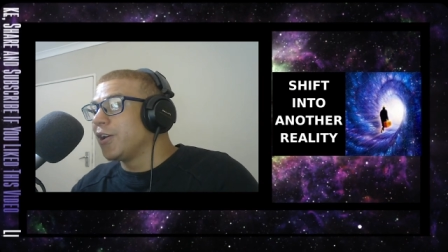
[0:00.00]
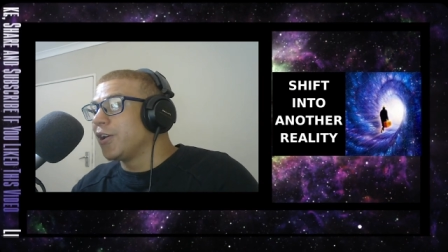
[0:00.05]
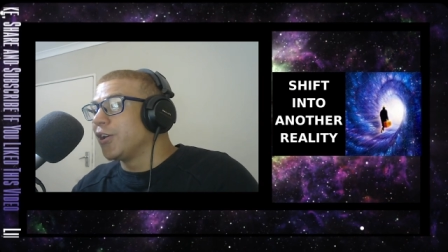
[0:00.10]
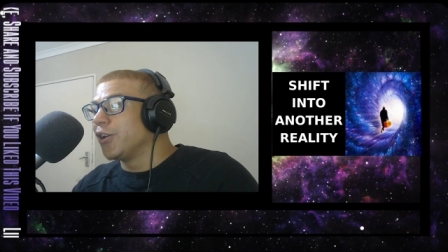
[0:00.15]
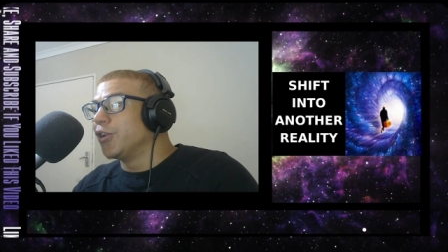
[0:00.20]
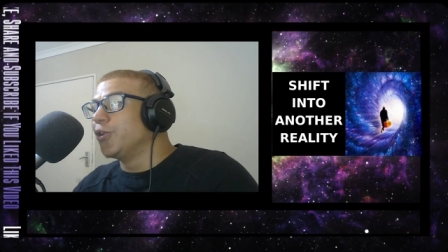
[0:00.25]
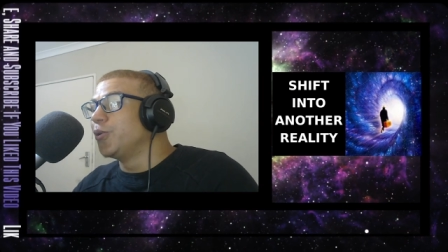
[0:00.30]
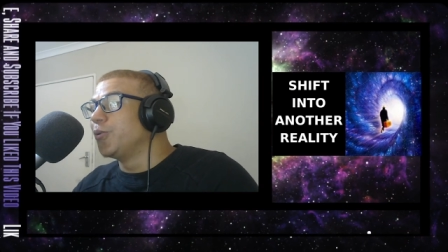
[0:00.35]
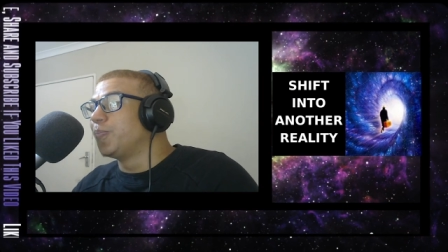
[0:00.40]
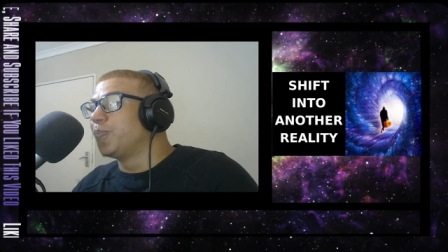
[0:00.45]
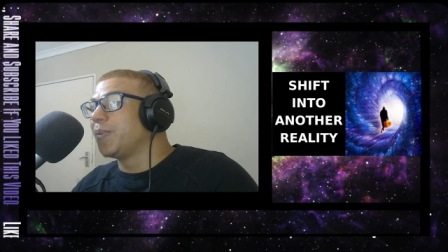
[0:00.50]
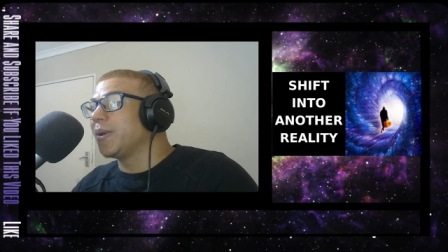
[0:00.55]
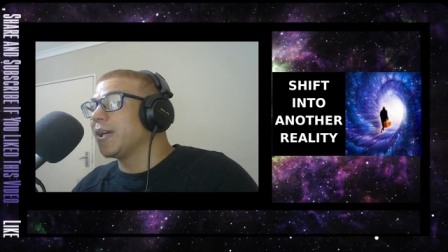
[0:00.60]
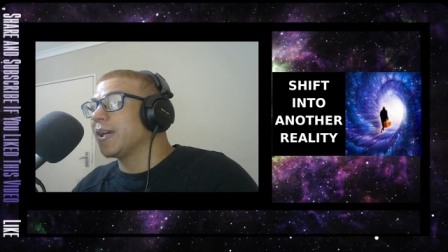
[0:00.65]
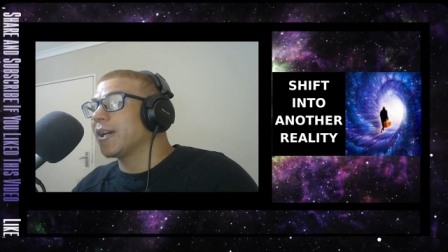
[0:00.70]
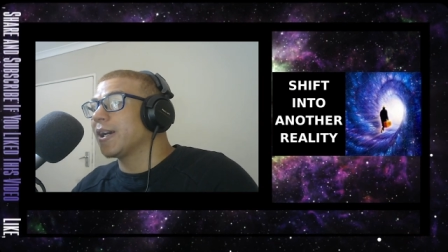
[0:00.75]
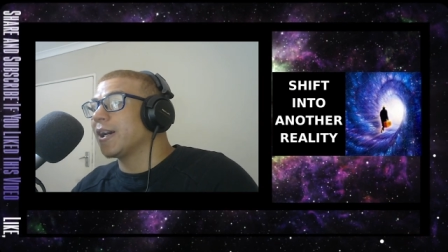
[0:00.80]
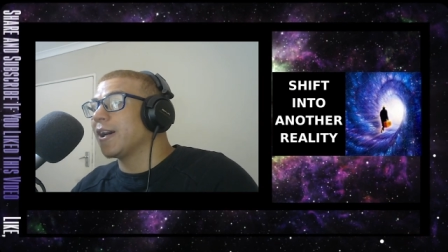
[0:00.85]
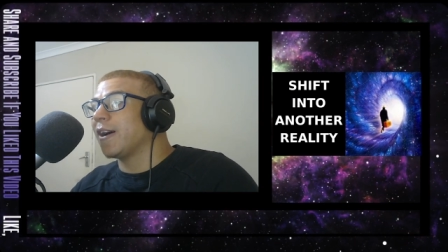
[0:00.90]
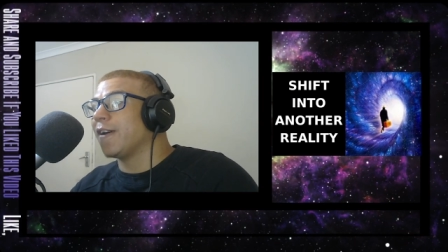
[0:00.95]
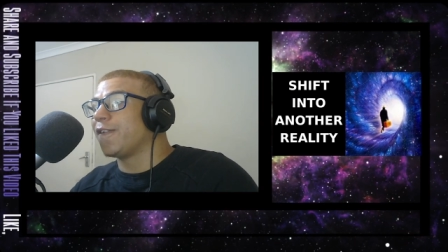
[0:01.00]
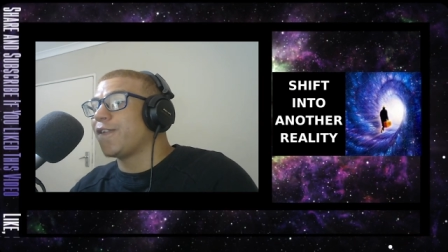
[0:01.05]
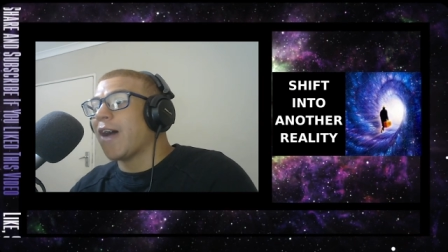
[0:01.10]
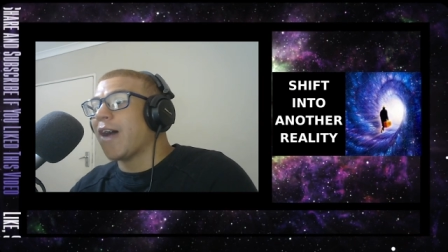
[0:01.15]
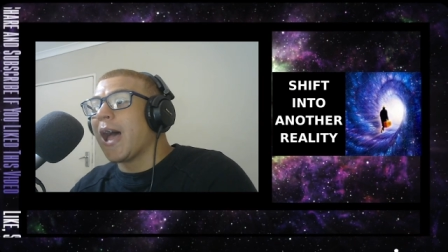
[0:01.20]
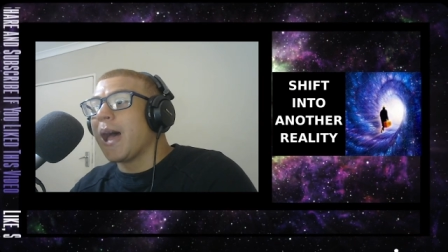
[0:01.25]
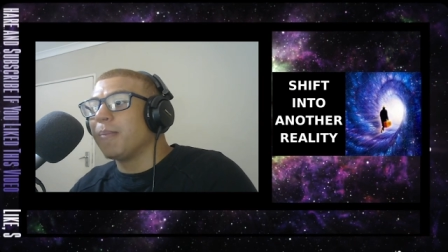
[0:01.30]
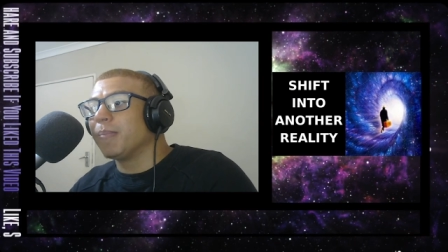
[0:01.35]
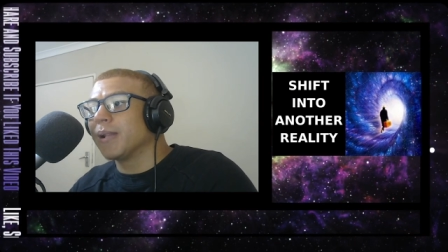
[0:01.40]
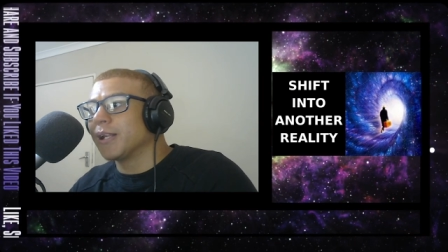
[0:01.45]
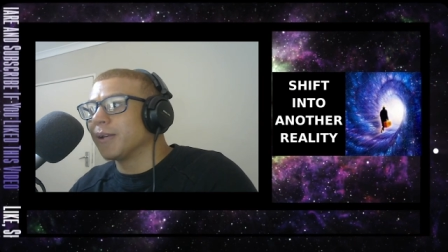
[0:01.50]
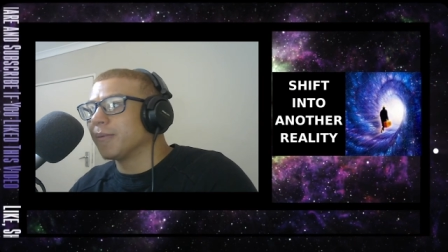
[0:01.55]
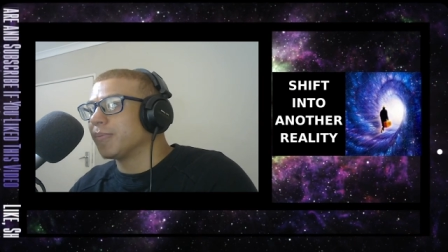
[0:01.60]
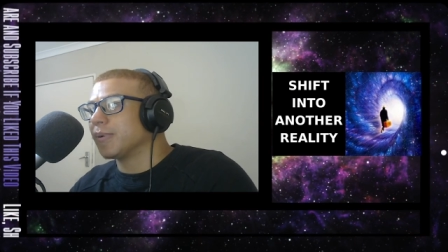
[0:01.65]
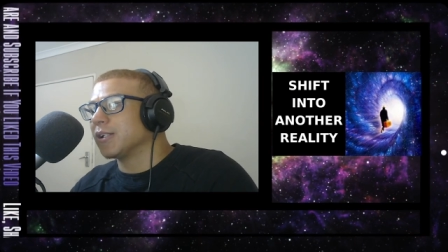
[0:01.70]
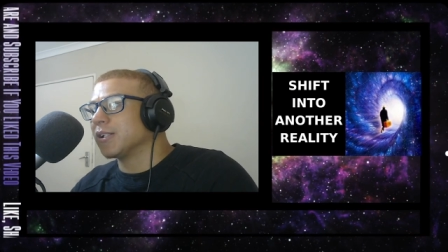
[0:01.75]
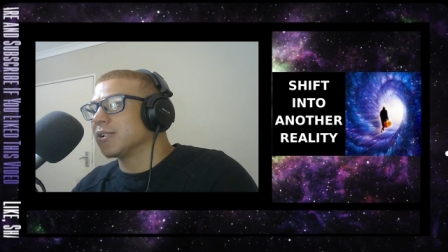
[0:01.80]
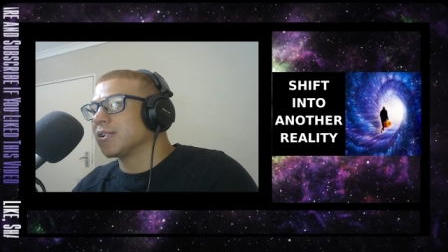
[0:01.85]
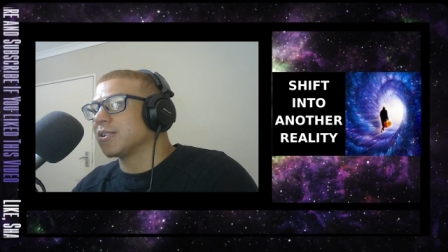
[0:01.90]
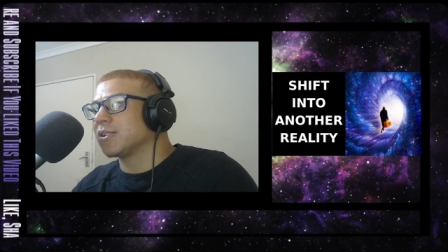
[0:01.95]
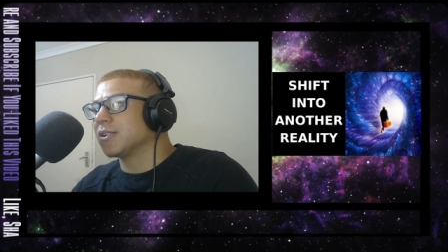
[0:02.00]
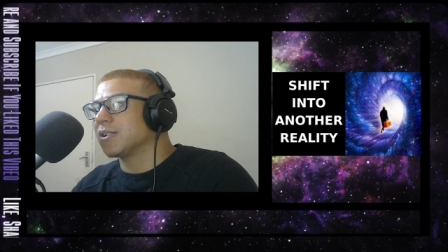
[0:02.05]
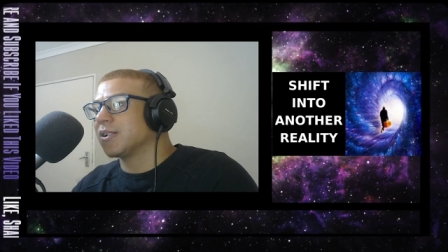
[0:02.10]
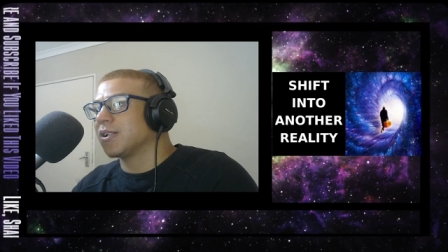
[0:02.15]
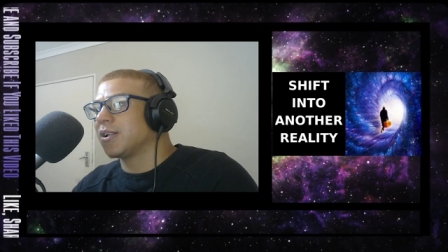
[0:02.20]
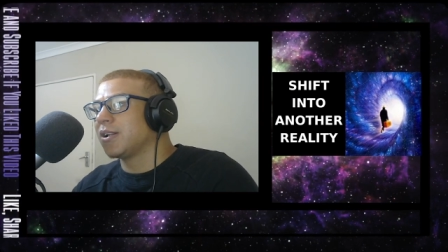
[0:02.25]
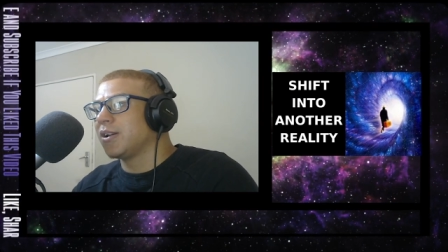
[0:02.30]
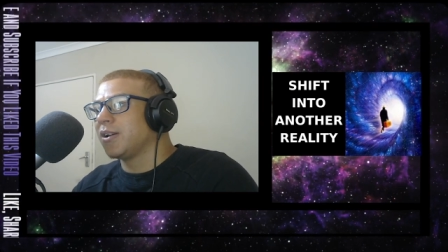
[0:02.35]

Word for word: you being a family person.